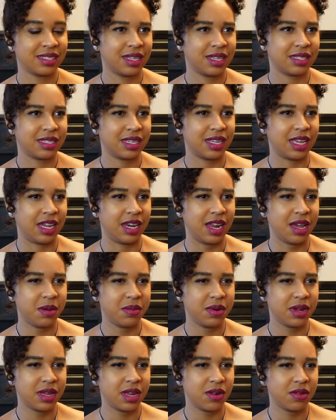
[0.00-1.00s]
Is the key not
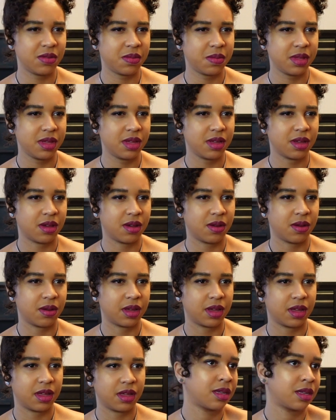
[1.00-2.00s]
working or something? Oh, okay.
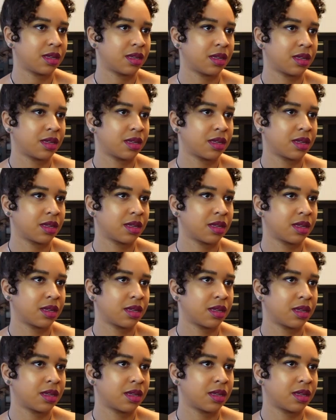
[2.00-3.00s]
Everyone's all clear.
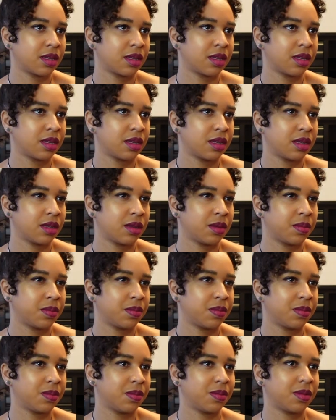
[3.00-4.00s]

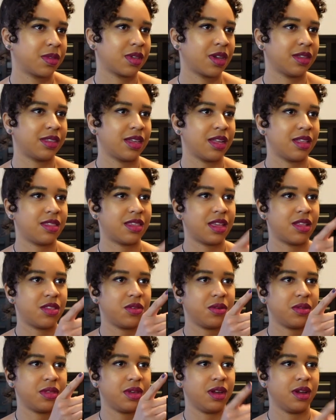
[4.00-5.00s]
Hmm, it's got that
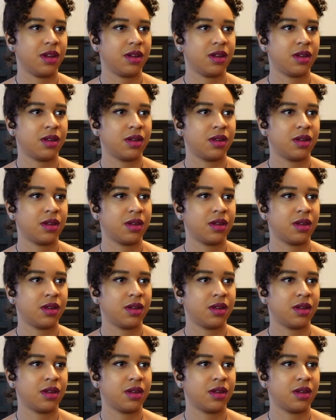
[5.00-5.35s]
sensor there.